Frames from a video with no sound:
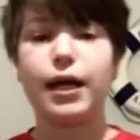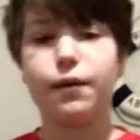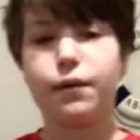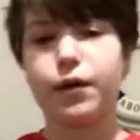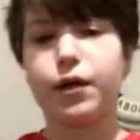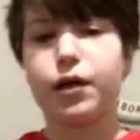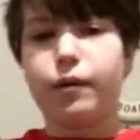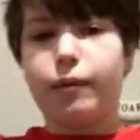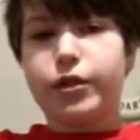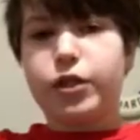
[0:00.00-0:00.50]
going to
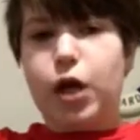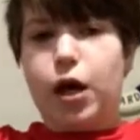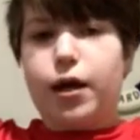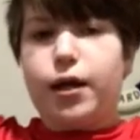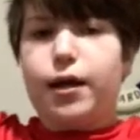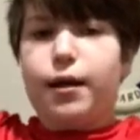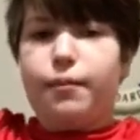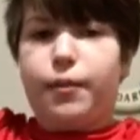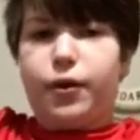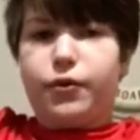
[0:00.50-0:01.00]
be talking
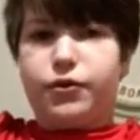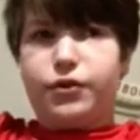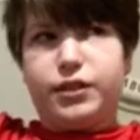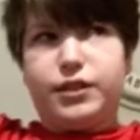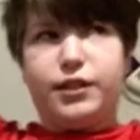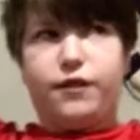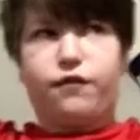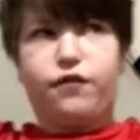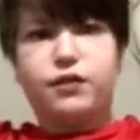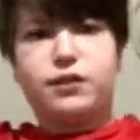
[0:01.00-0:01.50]
about the
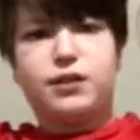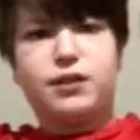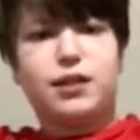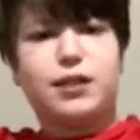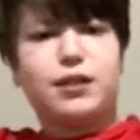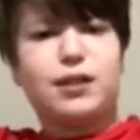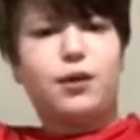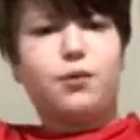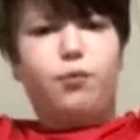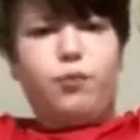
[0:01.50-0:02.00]
differences
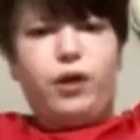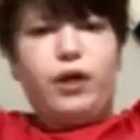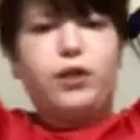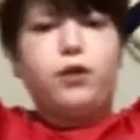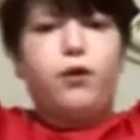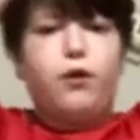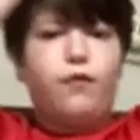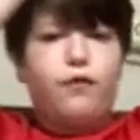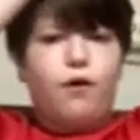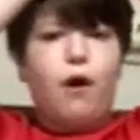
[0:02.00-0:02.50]
and
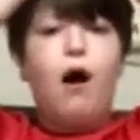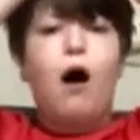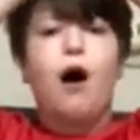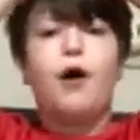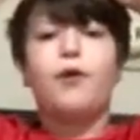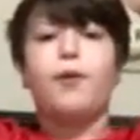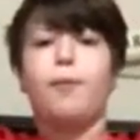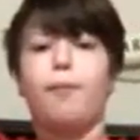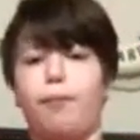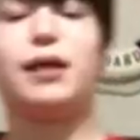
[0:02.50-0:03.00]

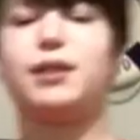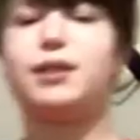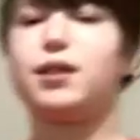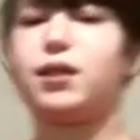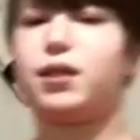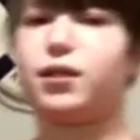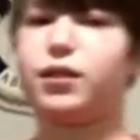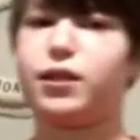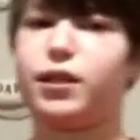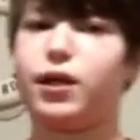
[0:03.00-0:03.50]

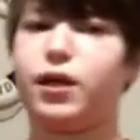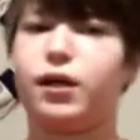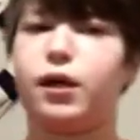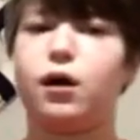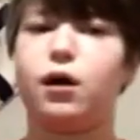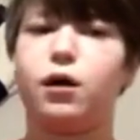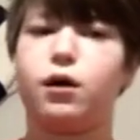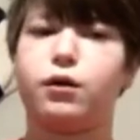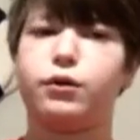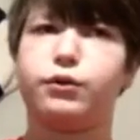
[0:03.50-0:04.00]
basically
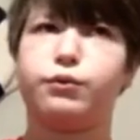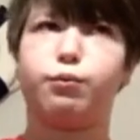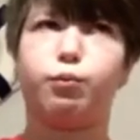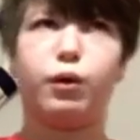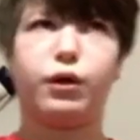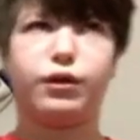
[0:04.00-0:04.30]
what